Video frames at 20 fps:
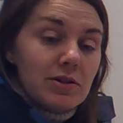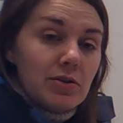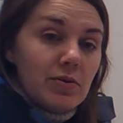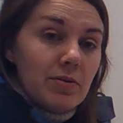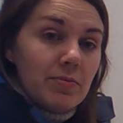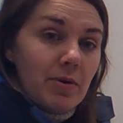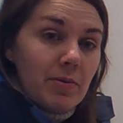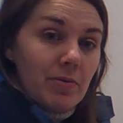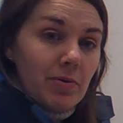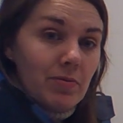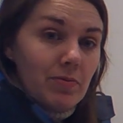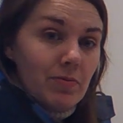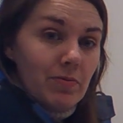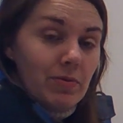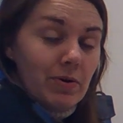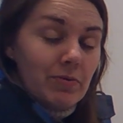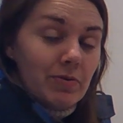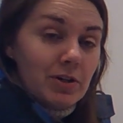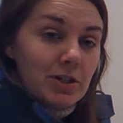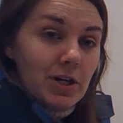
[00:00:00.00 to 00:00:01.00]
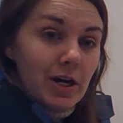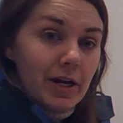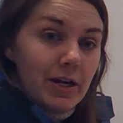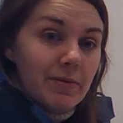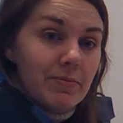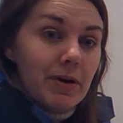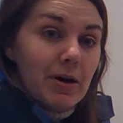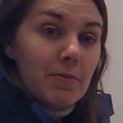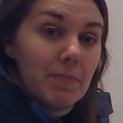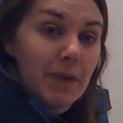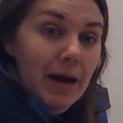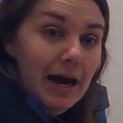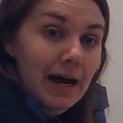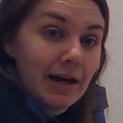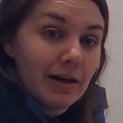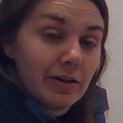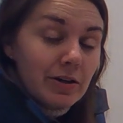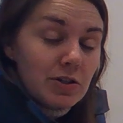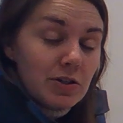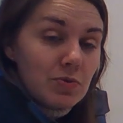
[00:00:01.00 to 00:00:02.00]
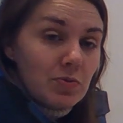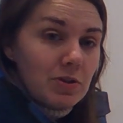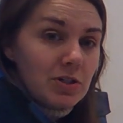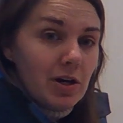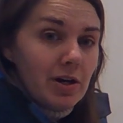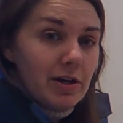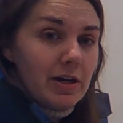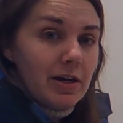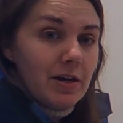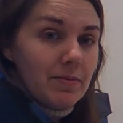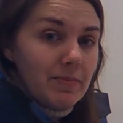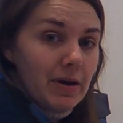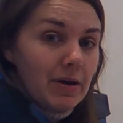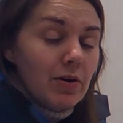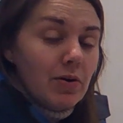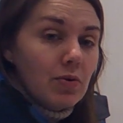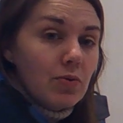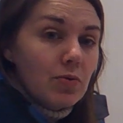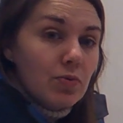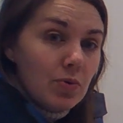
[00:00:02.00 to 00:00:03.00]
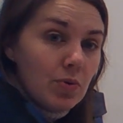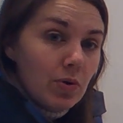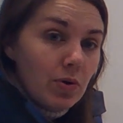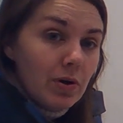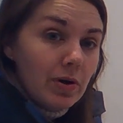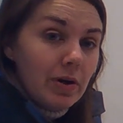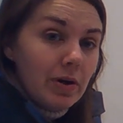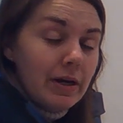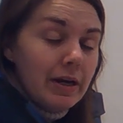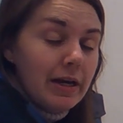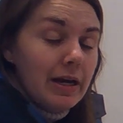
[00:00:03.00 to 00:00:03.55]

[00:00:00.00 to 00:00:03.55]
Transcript: So remember, when we're talking about patterns, we're talking about a rule.